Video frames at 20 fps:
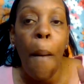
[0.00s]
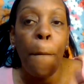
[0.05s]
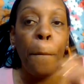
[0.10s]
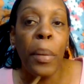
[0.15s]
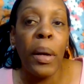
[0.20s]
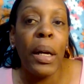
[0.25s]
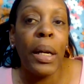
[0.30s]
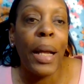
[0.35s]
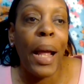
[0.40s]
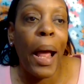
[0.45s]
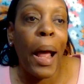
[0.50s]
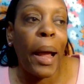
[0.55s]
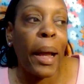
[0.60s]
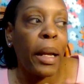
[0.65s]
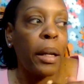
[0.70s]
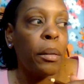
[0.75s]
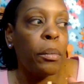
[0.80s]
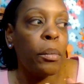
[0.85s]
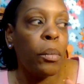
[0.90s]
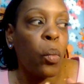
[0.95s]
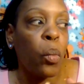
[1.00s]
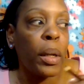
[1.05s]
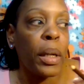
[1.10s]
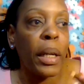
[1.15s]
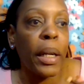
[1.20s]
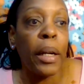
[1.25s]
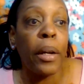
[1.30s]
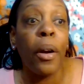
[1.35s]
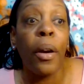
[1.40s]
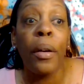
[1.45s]
but I want
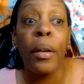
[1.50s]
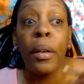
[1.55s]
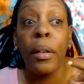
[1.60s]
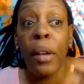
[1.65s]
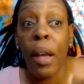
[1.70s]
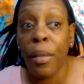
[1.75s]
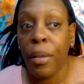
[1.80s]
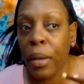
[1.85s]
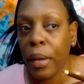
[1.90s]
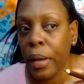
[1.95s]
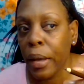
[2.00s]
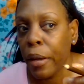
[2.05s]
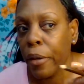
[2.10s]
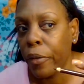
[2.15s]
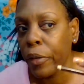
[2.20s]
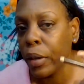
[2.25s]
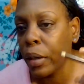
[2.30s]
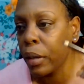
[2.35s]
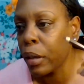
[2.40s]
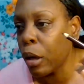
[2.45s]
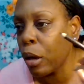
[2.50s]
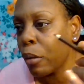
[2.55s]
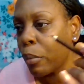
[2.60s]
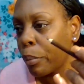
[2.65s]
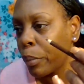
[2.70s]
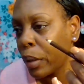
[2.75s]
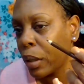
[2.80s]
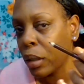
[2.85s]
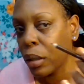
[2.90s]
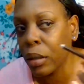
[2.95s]
to get her another gift you know
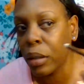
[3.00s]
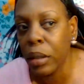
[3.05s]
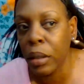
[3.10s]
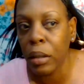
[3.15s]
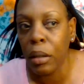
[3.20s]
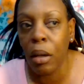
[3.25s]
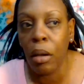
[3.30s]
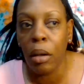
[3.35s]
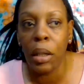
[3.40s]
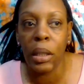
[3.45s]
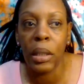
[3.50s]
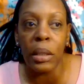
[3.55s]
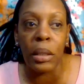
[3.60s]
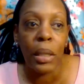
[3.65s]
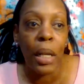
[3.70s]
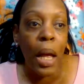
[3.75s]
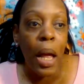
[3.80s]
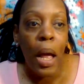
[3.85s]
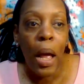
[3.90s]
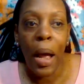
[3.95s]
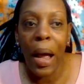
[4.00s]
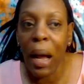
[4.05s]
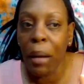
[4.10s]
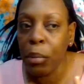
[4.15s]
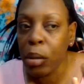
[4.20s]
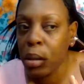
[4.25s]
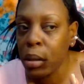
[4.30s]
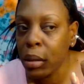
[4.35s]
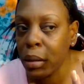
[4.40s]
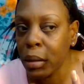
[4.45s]
you know because I'm